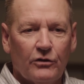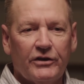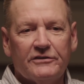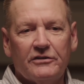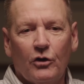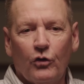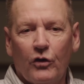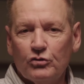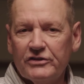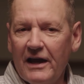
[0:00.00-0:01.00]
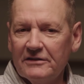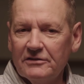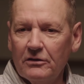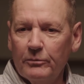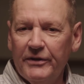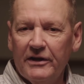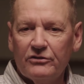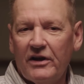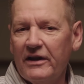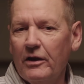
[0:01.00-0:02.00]
get to know those guys a little bit and
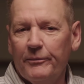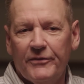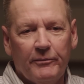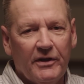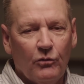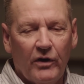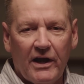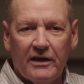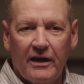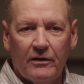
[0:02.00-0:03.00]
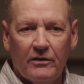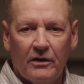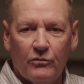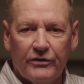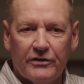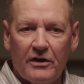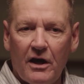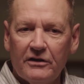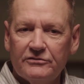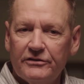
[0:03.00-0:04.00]
try to help them any way I can with the
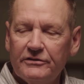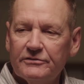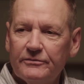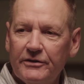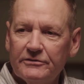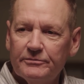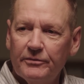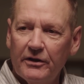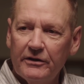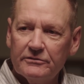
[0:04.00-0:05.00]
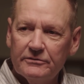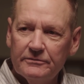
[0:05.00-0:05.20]
knowledge of these players.